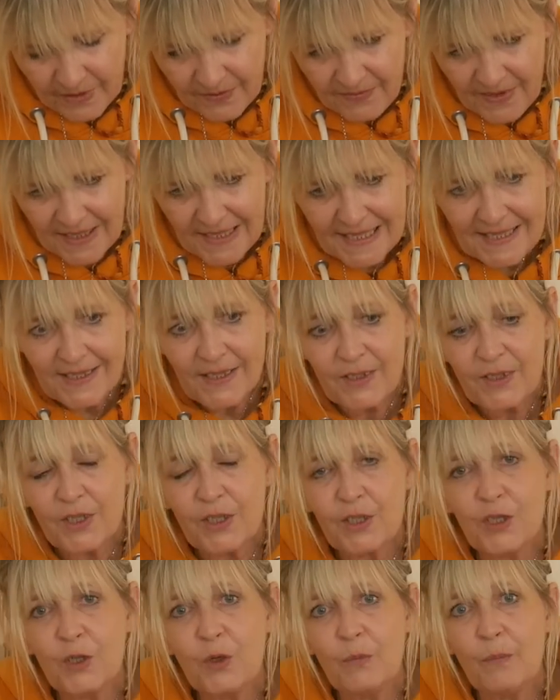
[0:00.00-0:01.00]
they listen
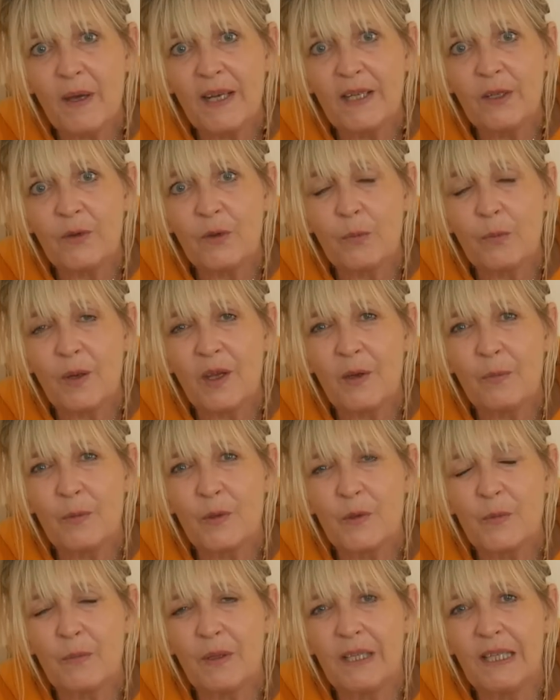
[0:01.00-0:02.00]
to too many other
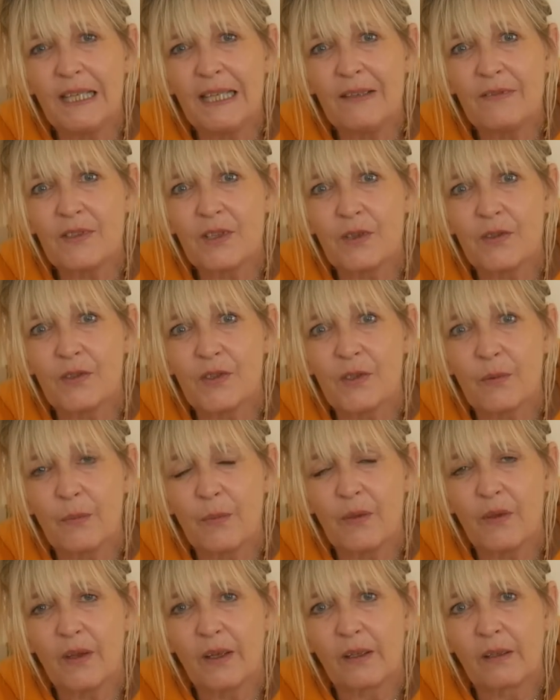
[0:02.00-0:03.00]
people's beliefs on
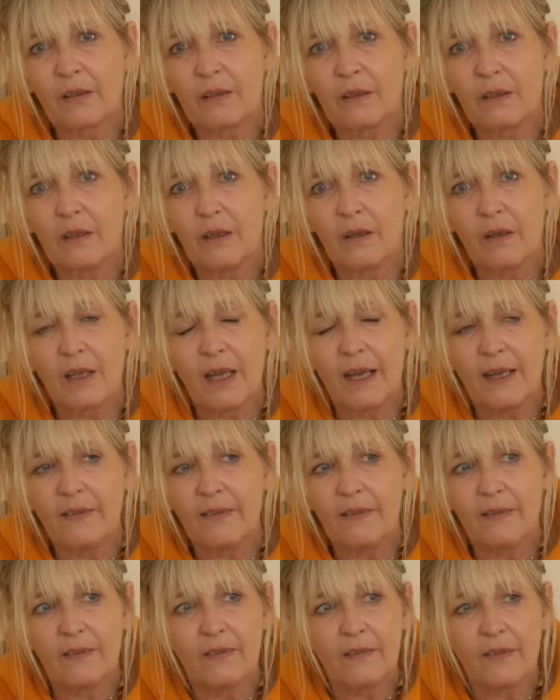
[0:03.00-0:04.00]
something. Okay,
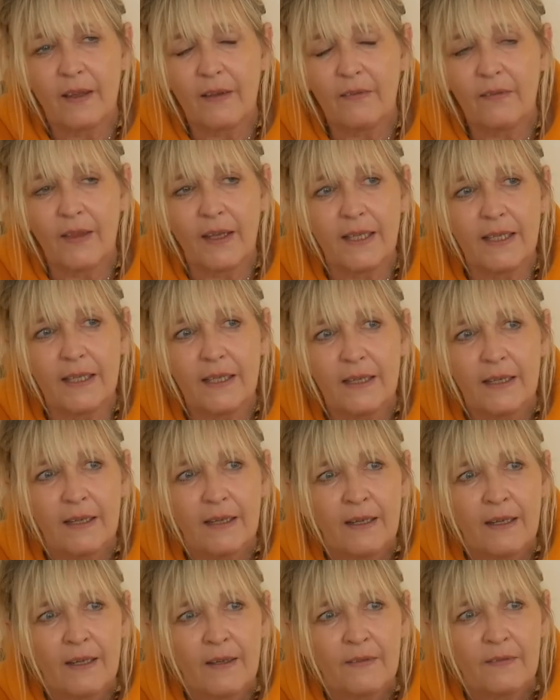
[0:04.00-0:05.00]
they they,
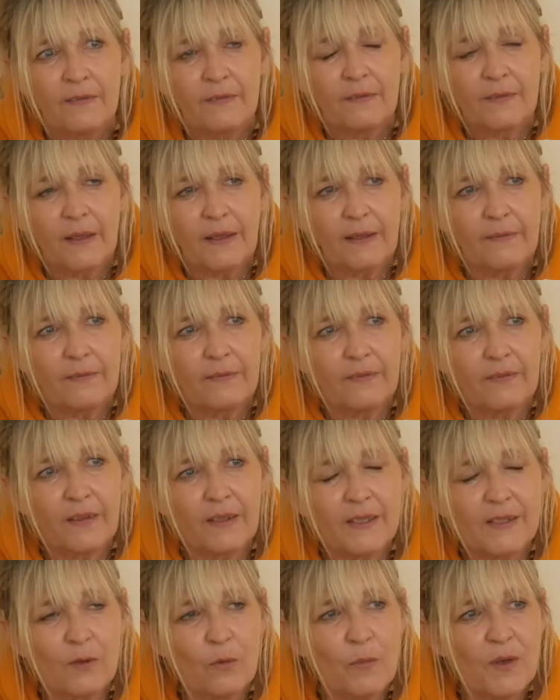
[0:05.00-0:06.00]
they,
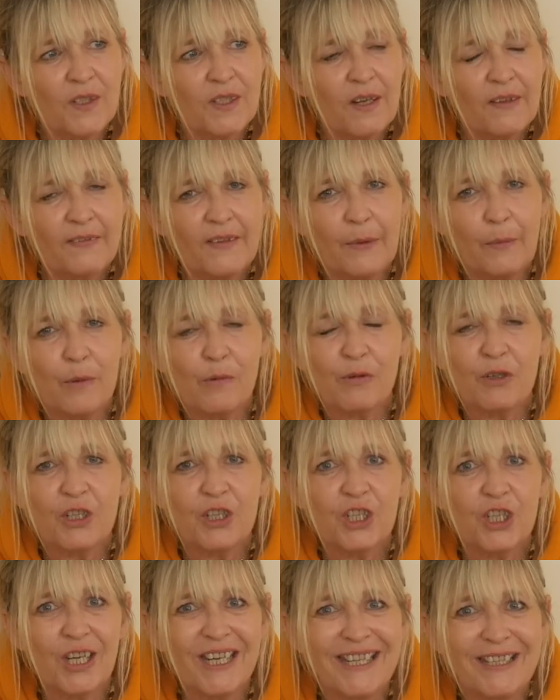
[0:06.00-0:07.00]
it's almost like they were a
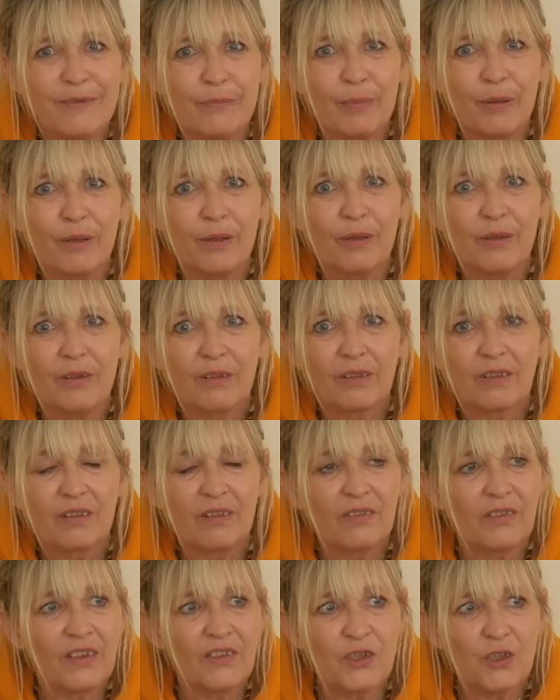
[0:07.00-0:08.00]
sheep.
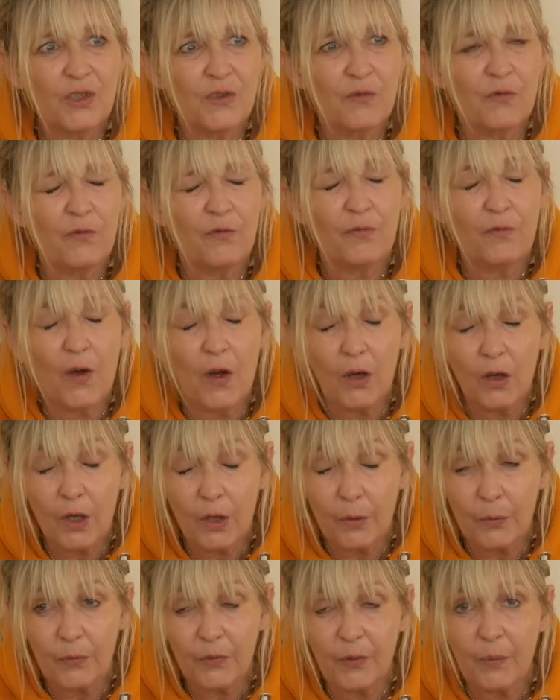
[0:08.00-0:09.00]
They just
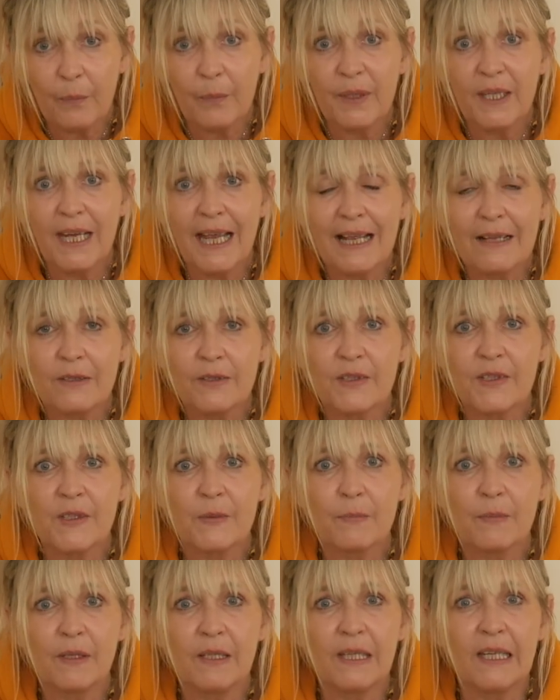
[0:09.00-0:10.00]
followed somebody
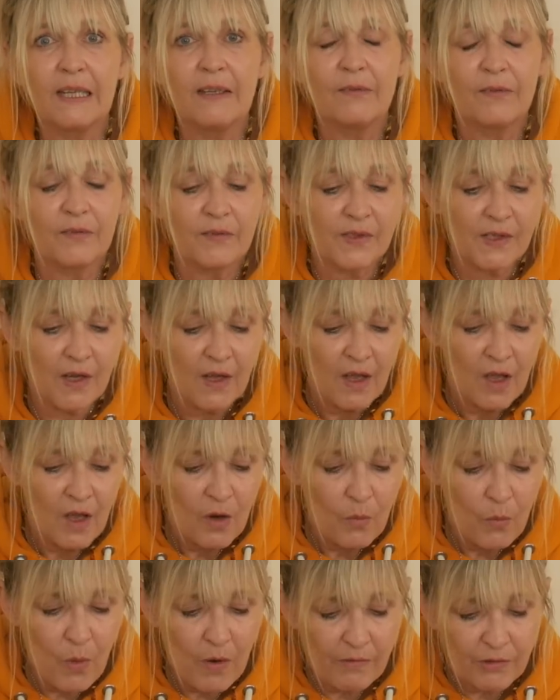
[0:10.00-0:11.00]
else's beliefs,
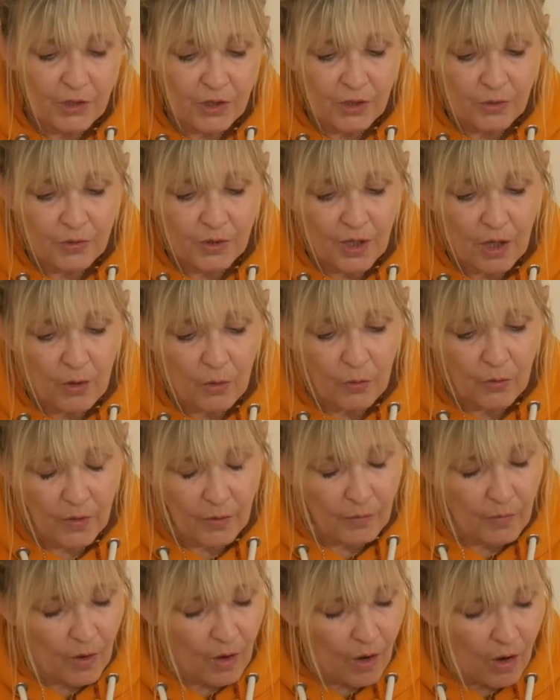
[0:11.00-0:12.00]
whereas you told
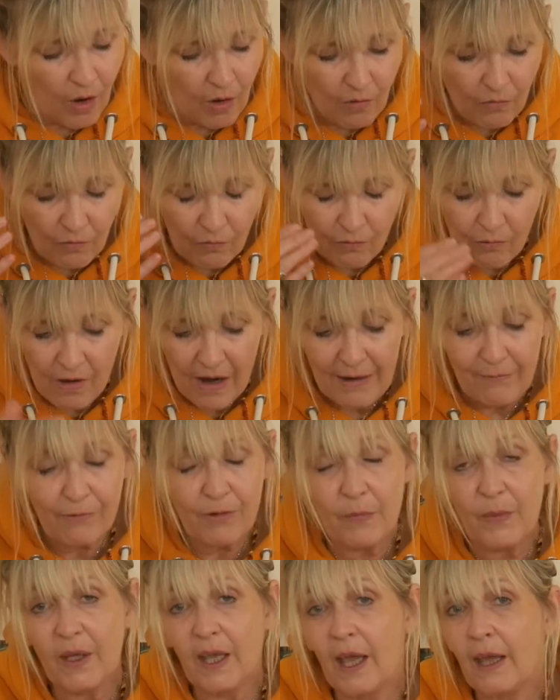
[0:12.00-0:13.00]
them right
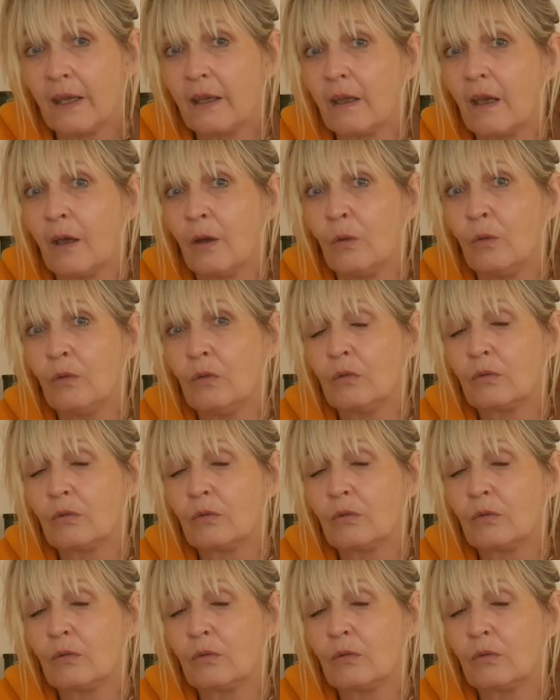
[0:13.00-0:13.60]
from the get go.